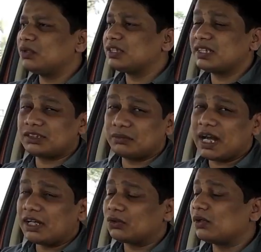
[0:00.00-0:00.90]
which isn't
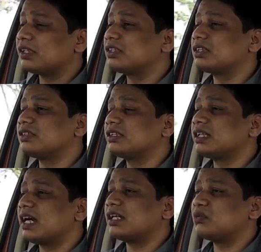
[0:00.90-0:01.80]
bad at all considering
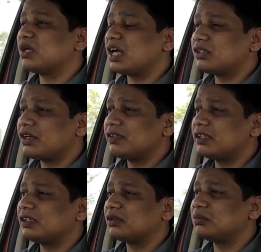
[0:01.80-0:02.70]
that we are
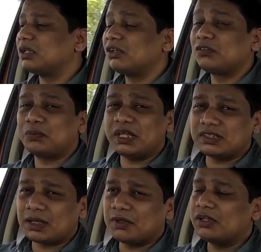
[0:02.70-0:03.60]
driving in the middle of peak
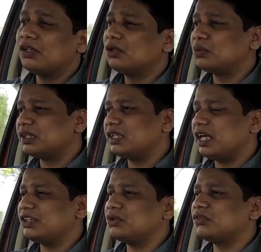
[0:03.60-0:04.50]
summer with
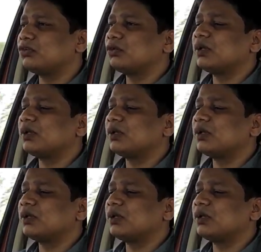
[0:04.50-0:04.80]
the AC on full